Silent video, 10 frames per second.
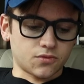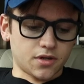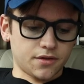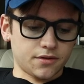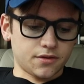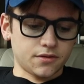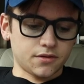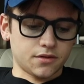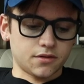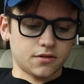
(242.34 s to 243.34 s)
one
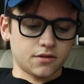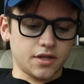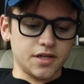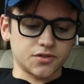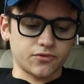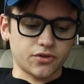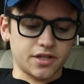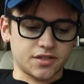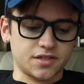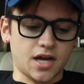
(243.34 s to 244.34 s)
isn't really
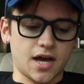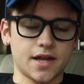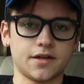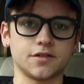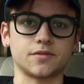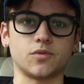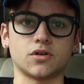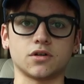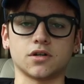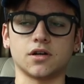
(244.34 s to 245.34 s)
a sign, it's
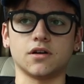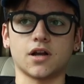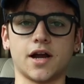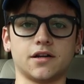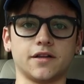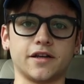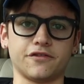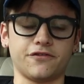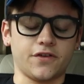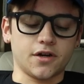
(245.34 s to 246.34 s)
more kind of like a
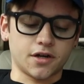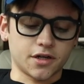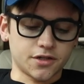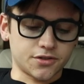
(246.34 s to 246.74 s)
fear.